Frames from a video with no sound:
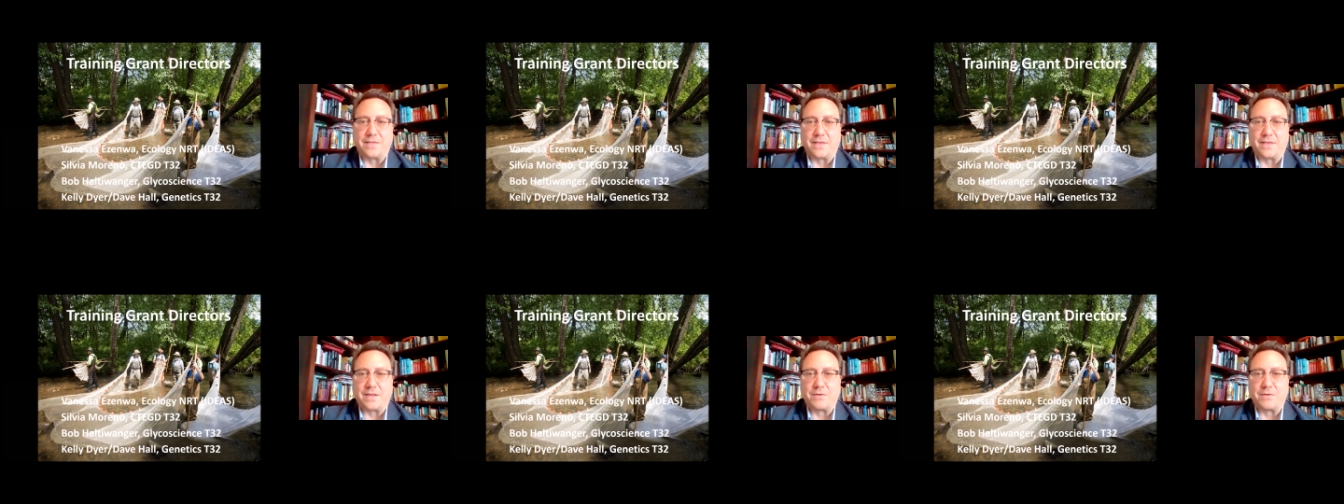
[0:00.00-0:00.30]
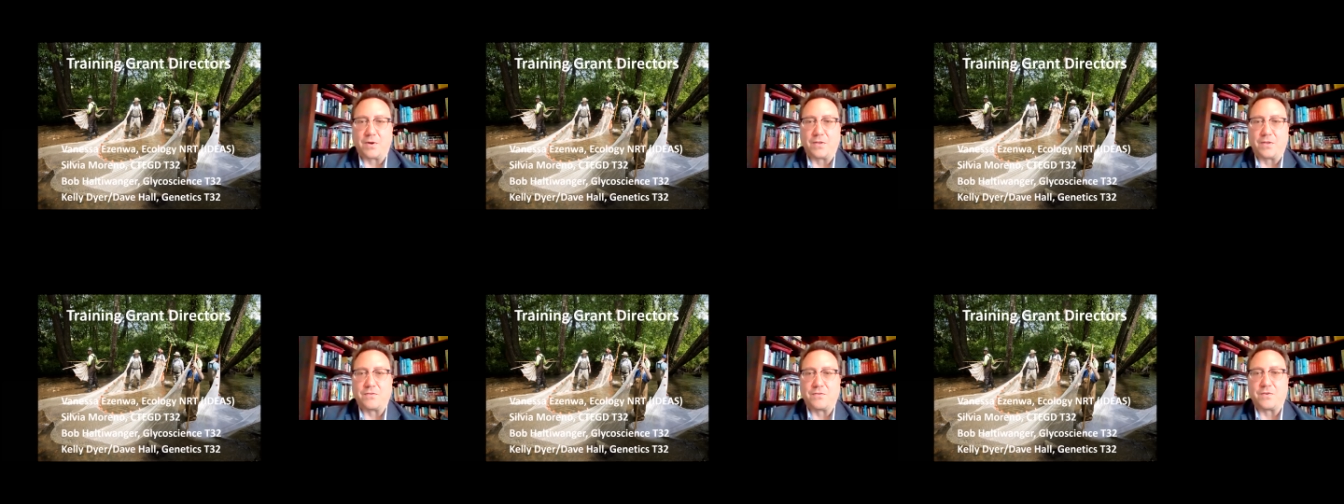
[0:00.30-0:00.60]
I think,
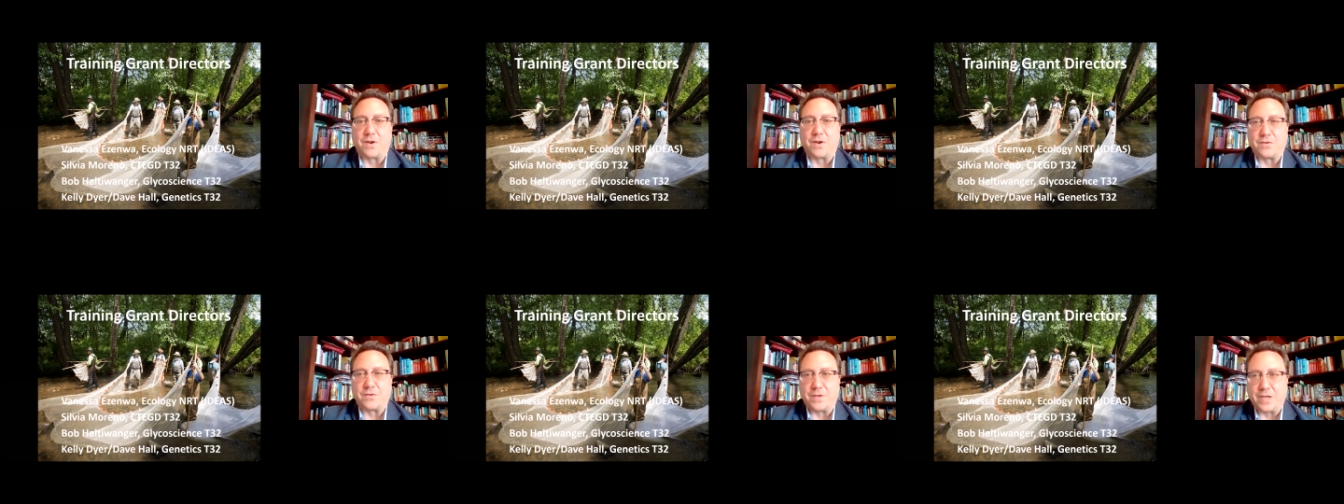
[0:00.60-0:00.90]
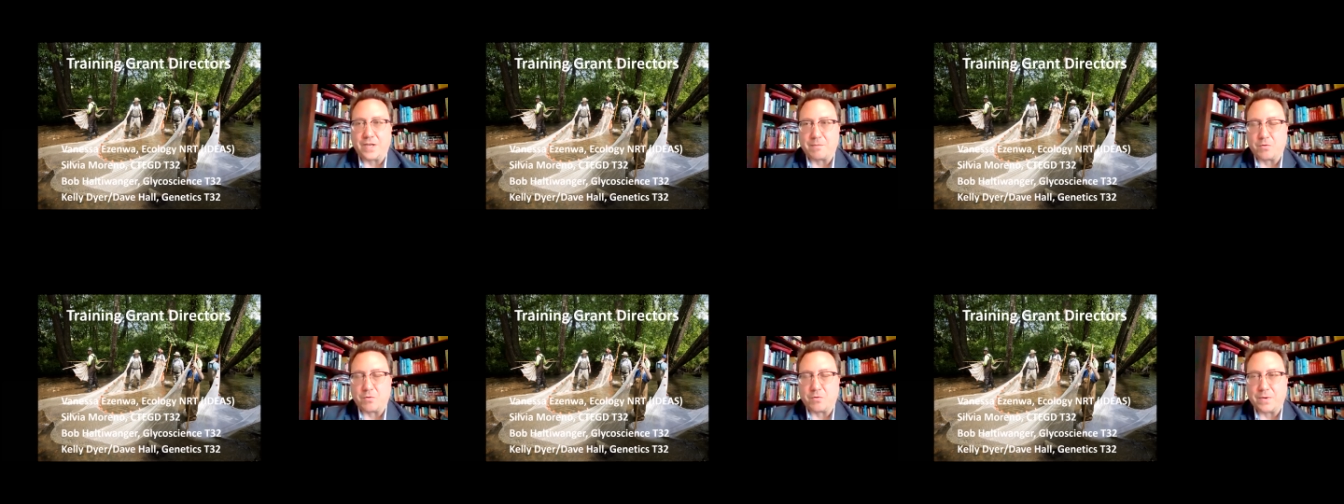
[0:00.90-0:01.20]
runs for another
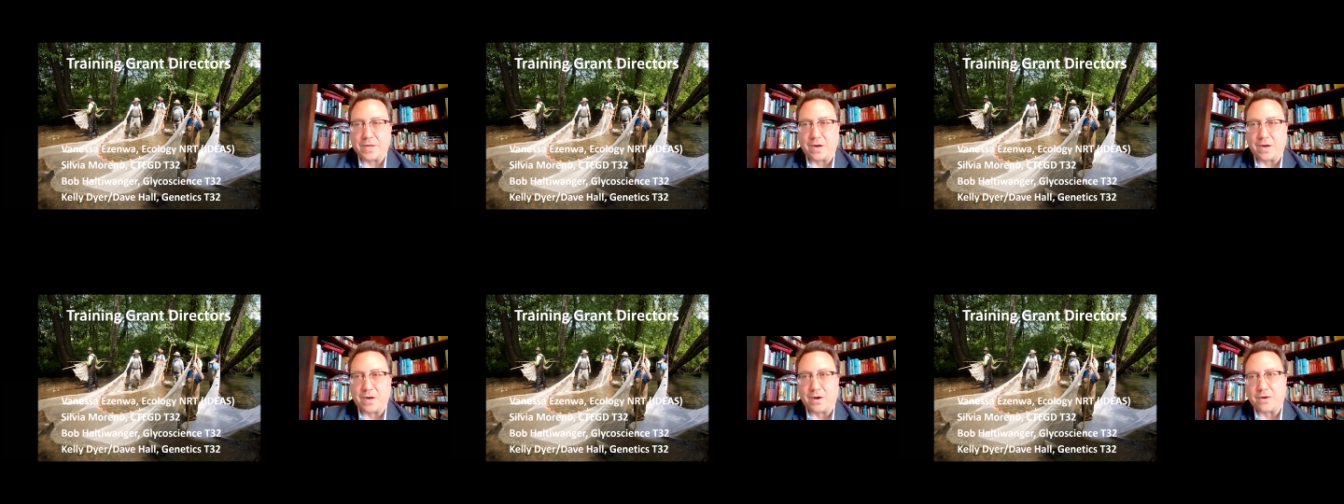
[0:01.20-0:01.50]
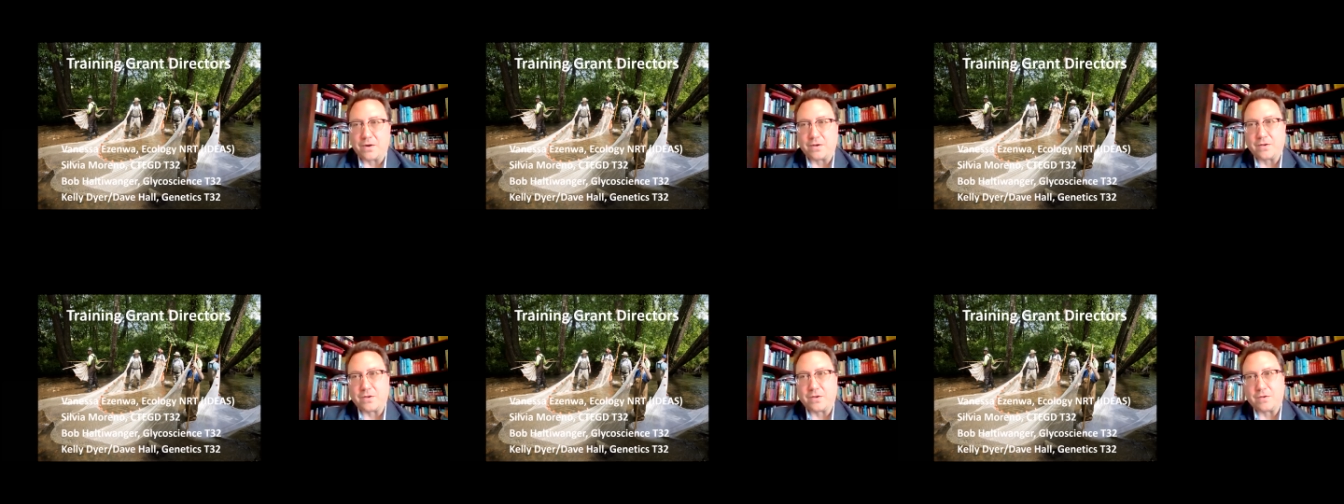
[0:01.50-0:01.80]
year, but we
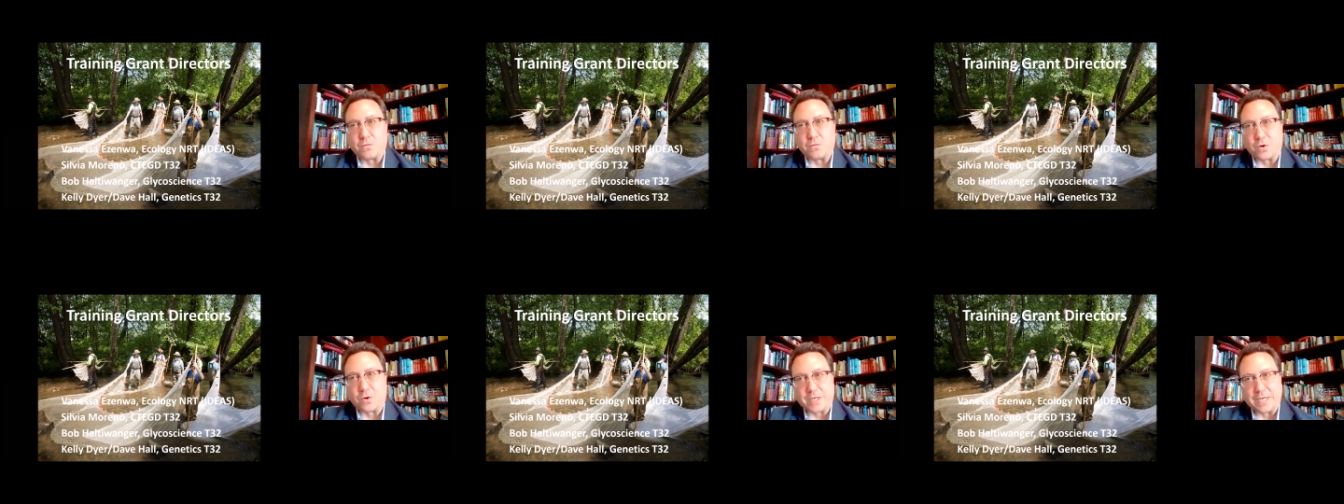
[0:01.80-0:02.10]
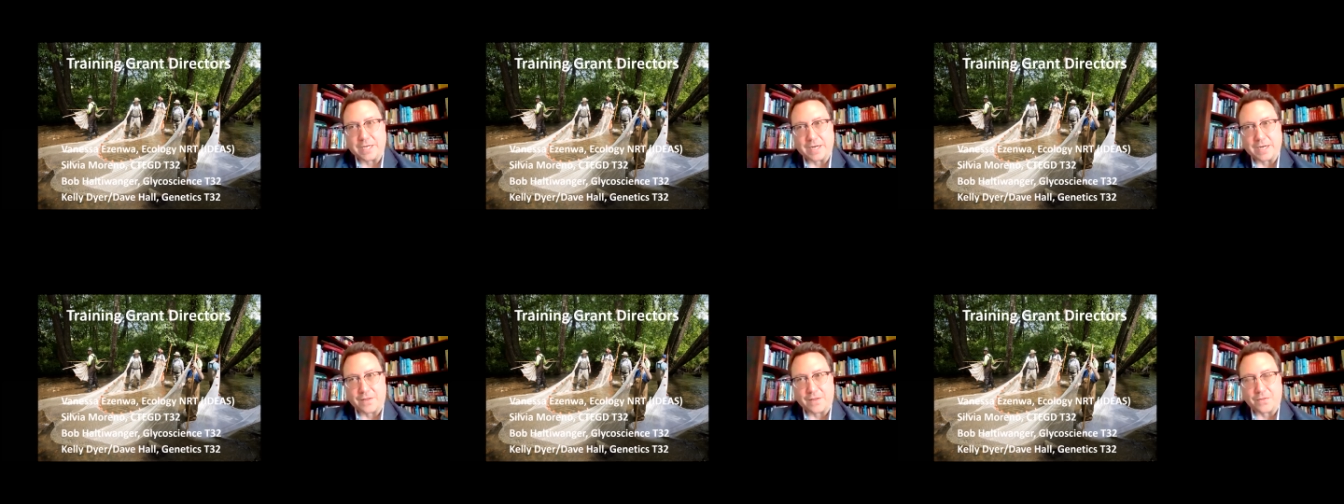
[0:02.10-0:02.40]
are
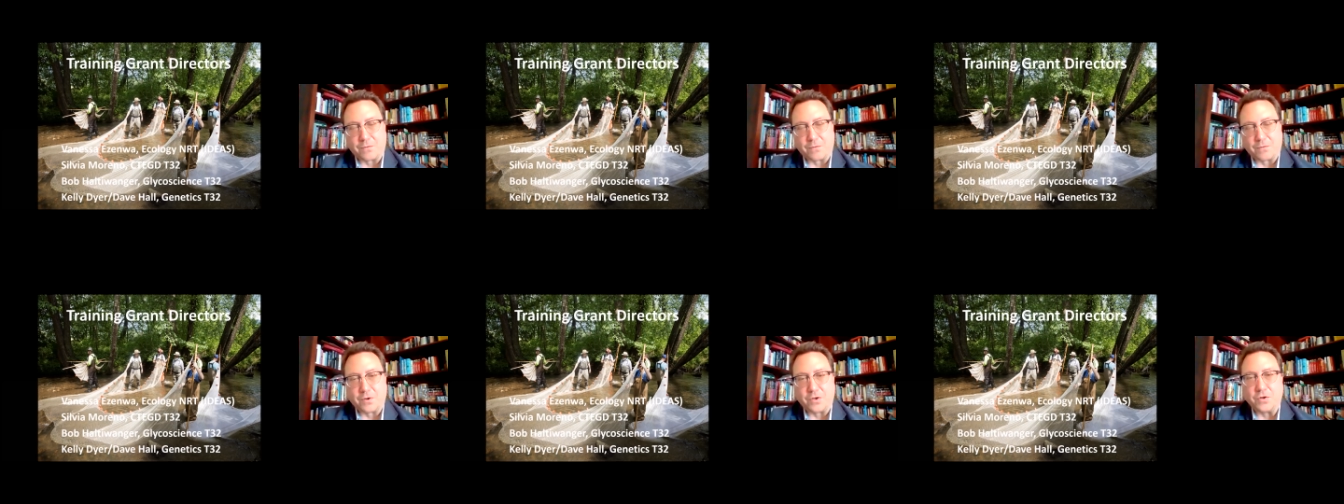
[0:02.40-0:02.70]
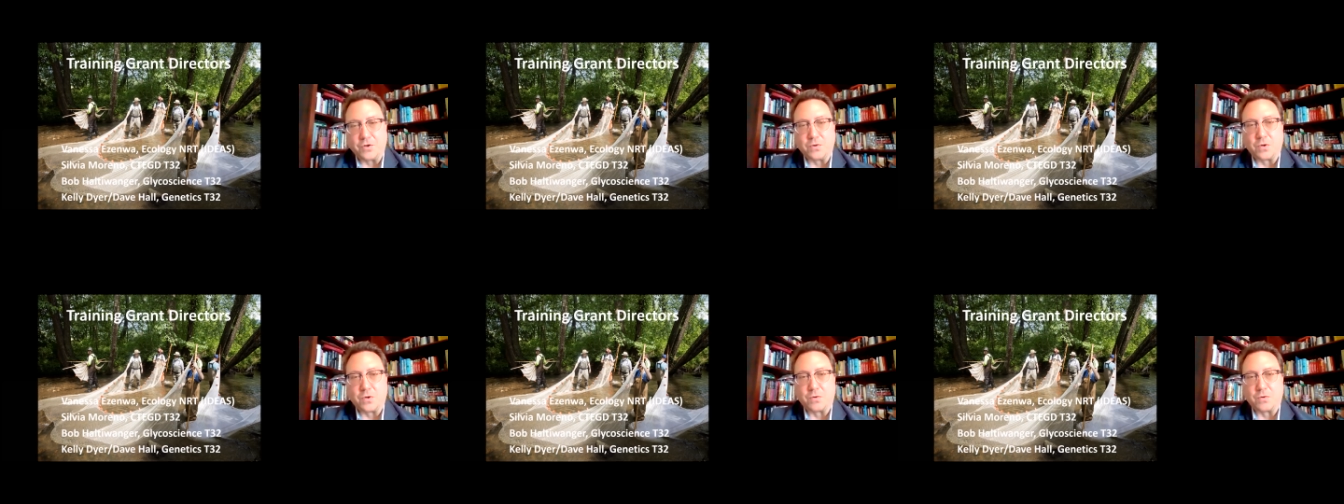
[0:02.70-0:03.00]
working on the
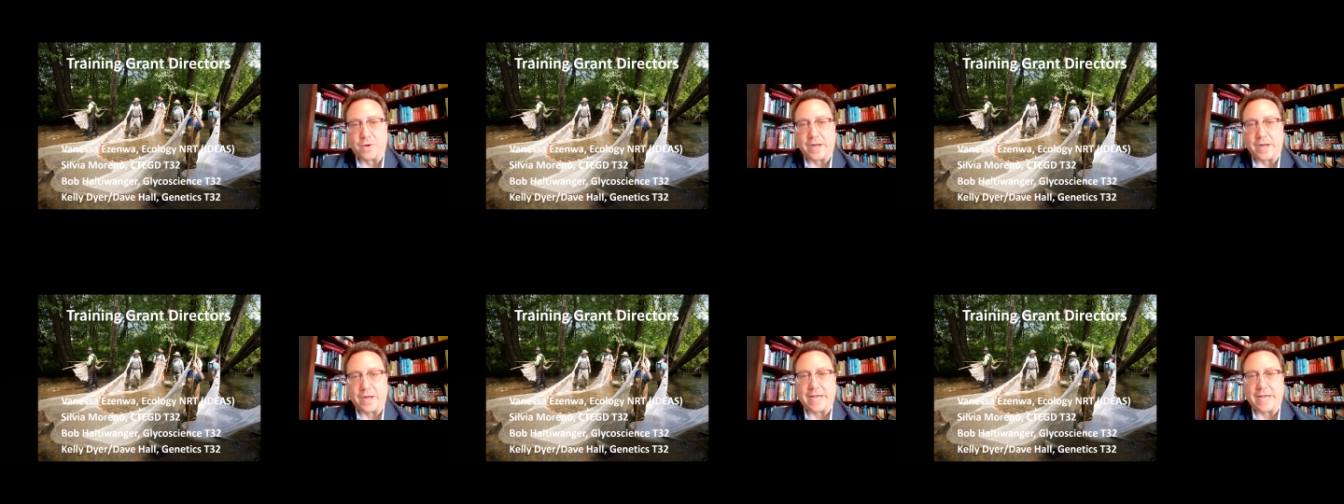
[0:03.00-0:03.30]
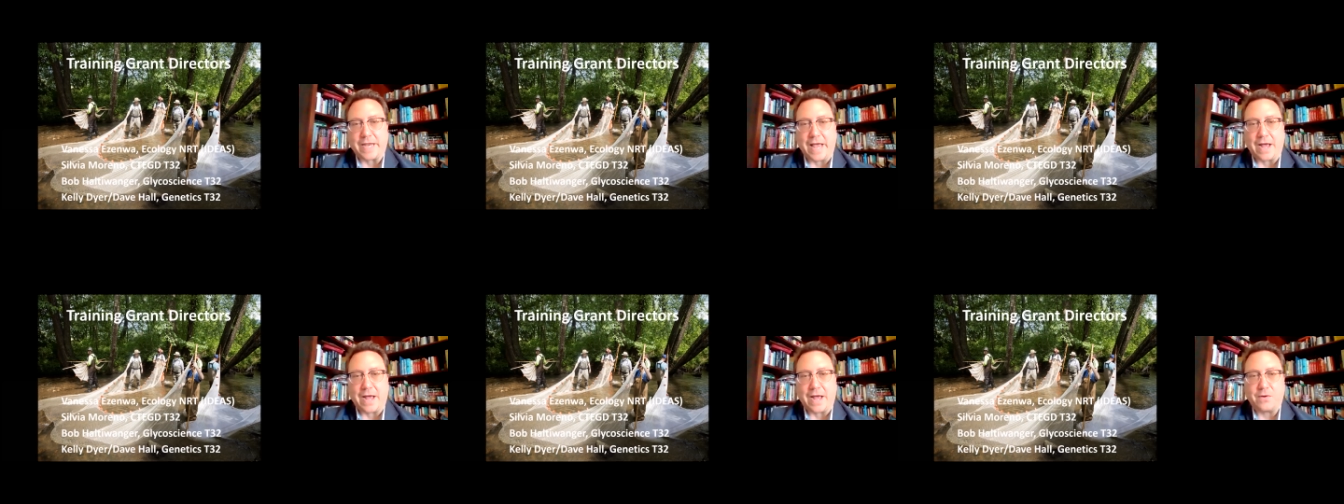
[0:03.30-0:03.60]
renewal right
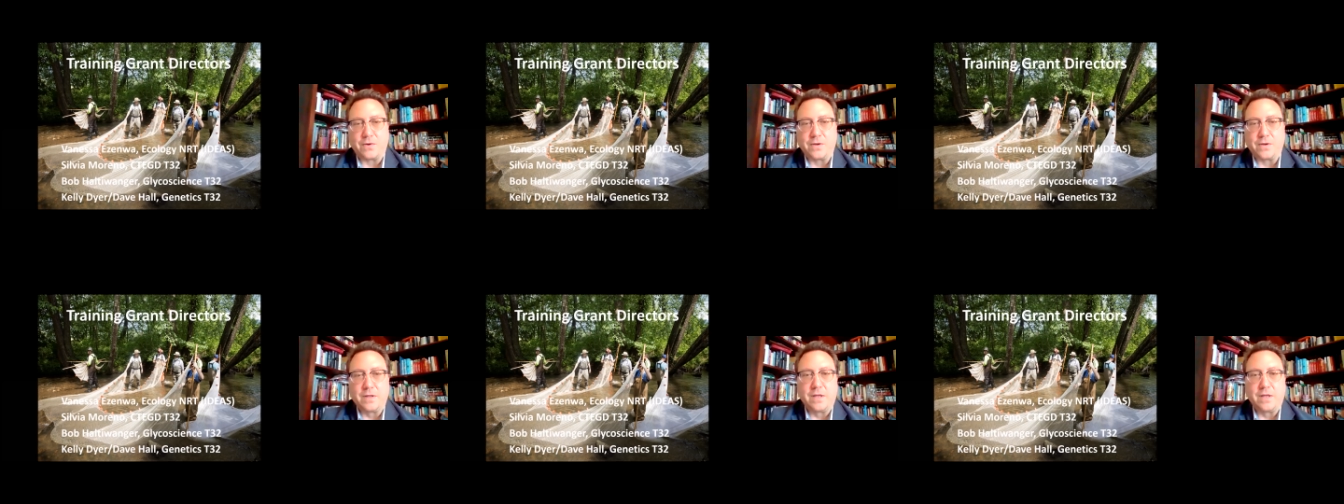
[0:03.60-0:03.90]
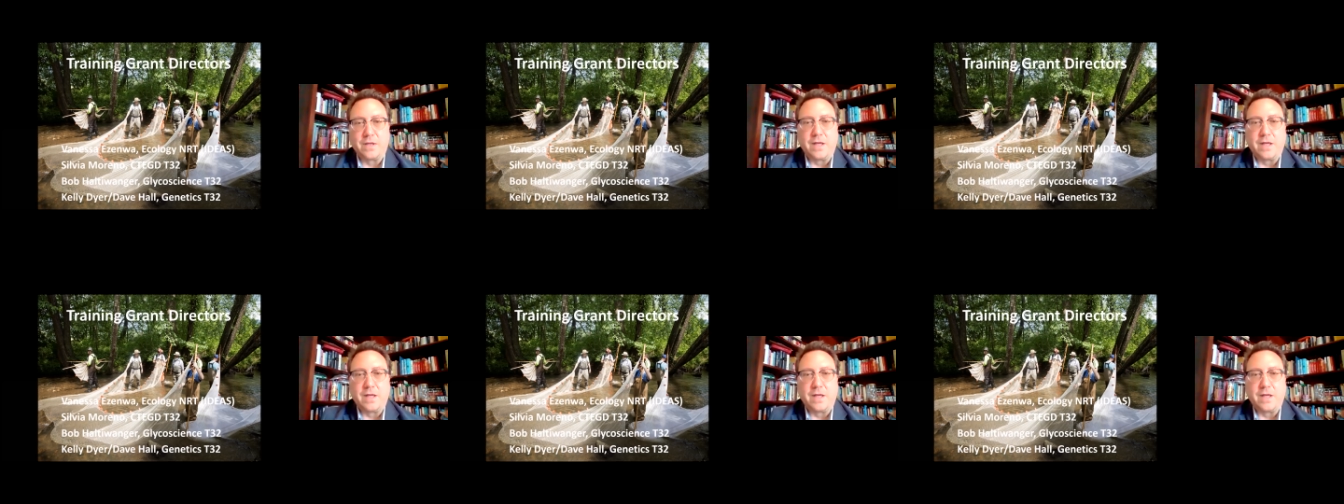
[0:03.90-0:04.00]
now.